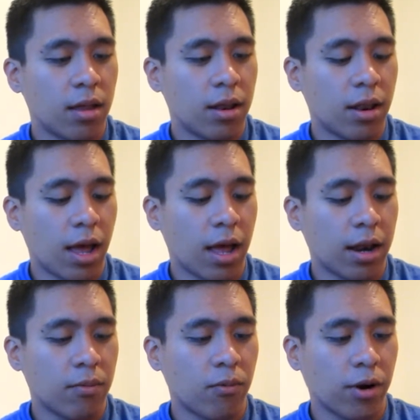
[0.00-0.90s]

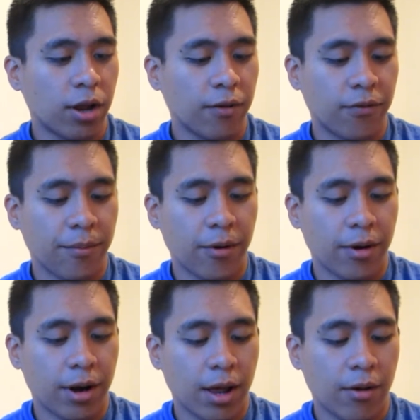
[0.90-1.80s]
not working for me
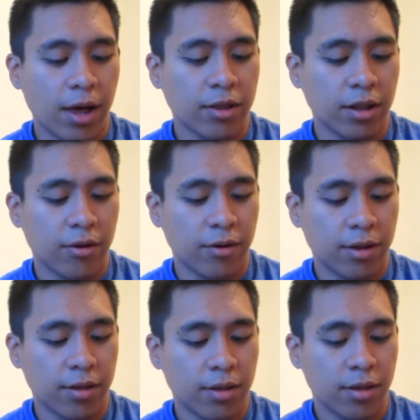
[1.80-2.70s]
right now. Actually, here it
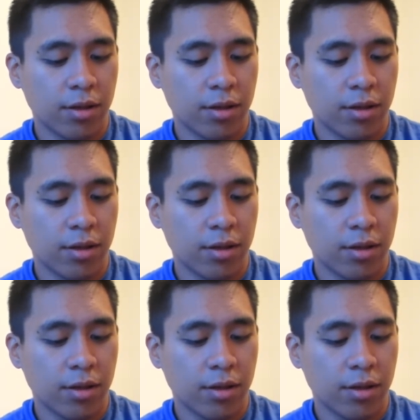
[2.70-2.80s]
is.